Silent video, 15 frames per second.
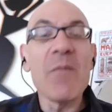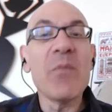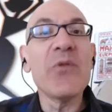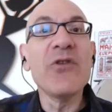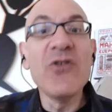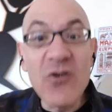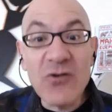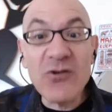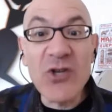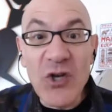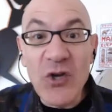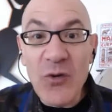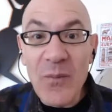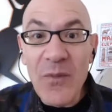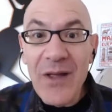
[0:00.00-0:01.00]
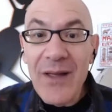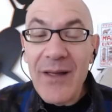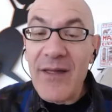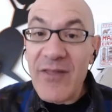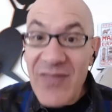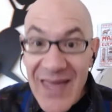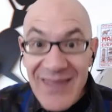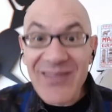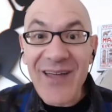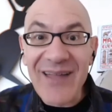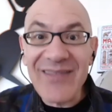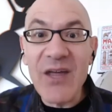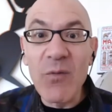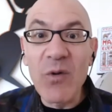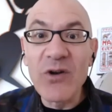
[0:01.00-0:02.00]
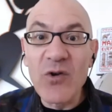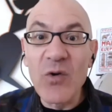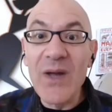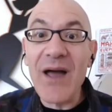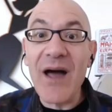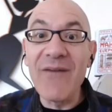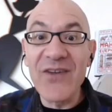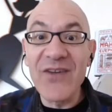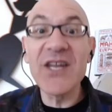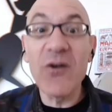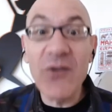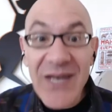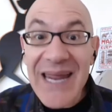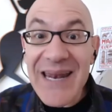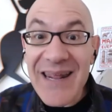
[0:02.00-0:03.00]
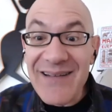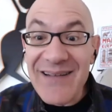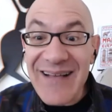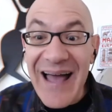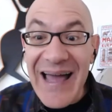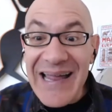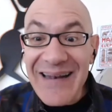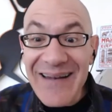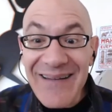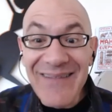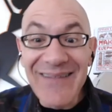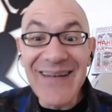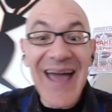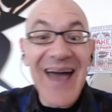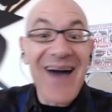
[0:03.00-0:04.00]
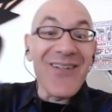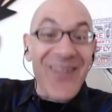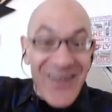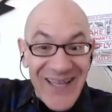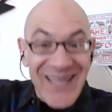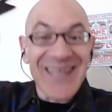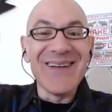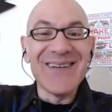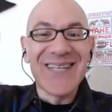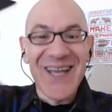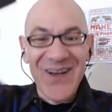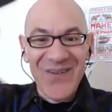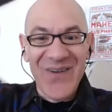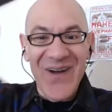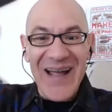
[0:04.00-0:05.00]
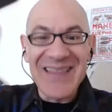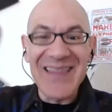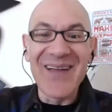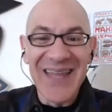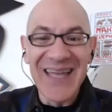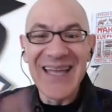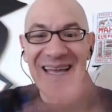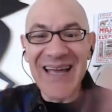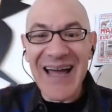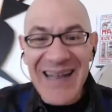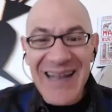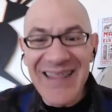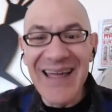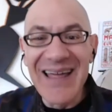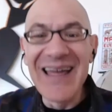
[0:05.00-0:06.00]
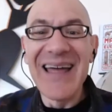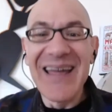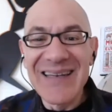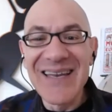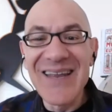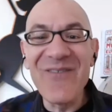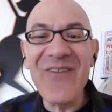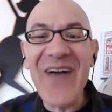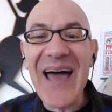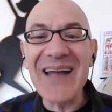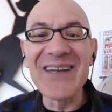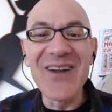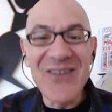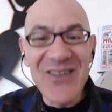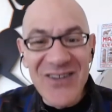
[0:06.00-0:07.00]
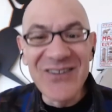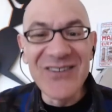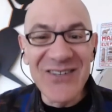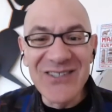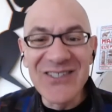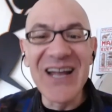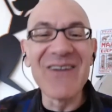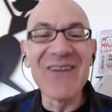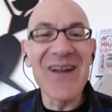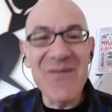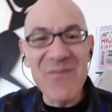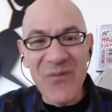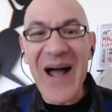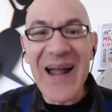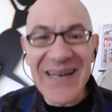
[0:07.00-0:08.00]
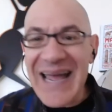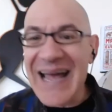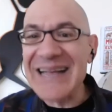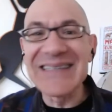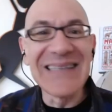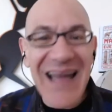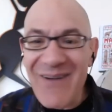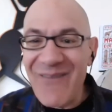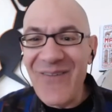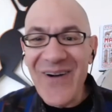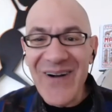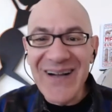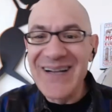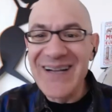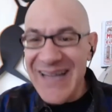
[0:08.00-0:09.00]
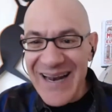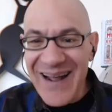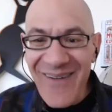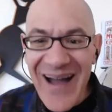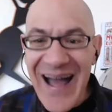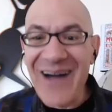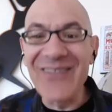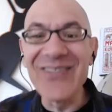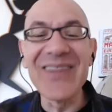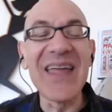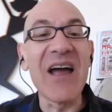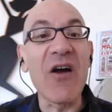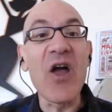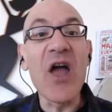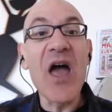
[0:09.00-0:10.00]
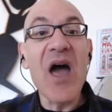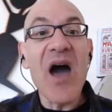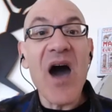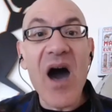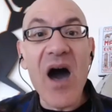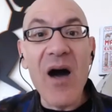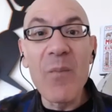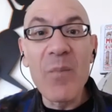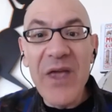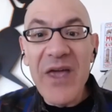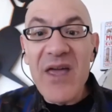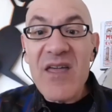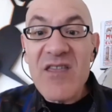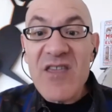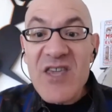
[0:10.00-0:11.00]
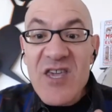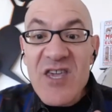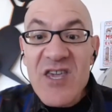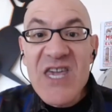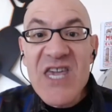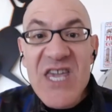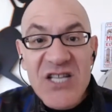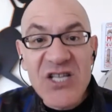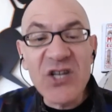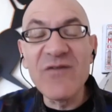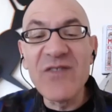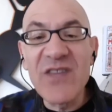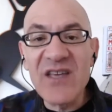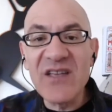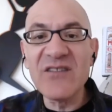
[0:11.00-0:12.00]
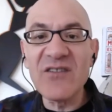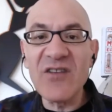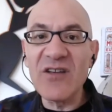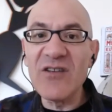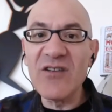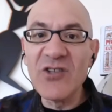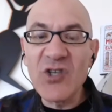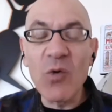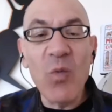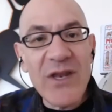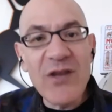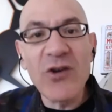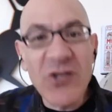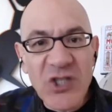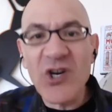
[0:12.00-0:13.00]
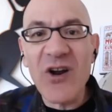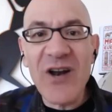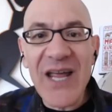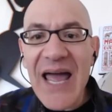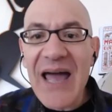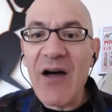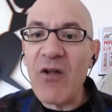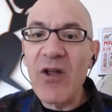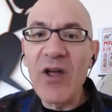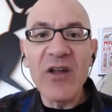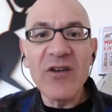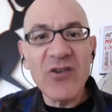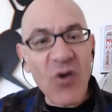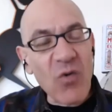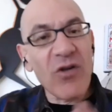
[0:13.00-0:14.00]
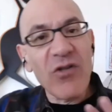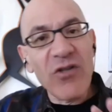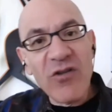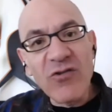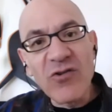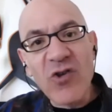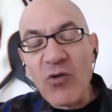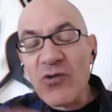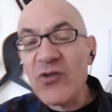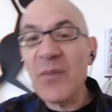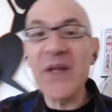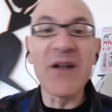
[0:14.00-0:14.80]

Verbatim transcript: YouTube, they thought they were doing a video dating site. Now look at YouTube, right? The, the kind of the de facto user-generated broadcast network, you know, out there. Um, Each of these, so when you're starting out, don't don't spend a